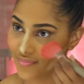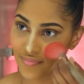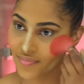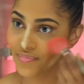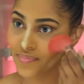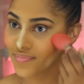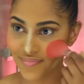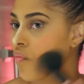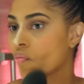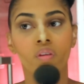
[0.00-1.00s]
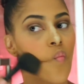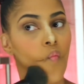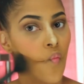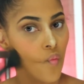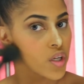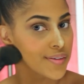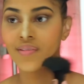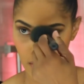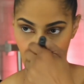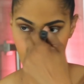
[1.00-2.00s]
She walking rooms the world
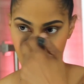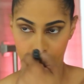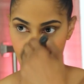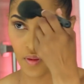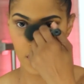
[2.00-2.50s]
stop.